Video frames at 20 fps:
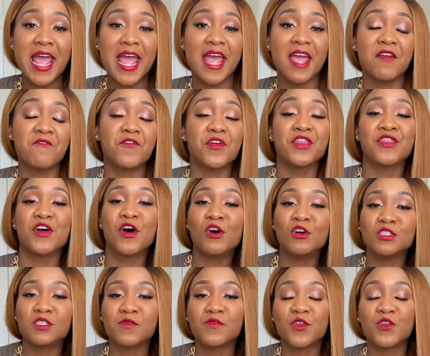And for
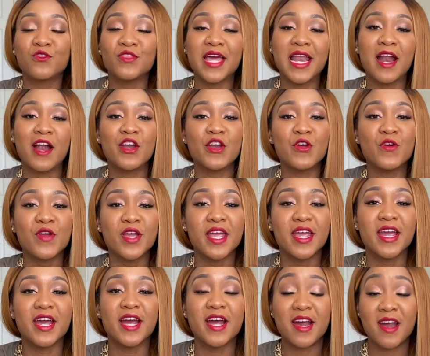those of you that are new
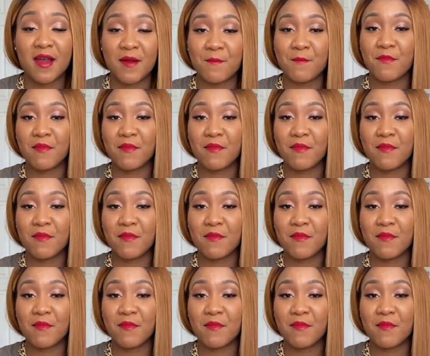here,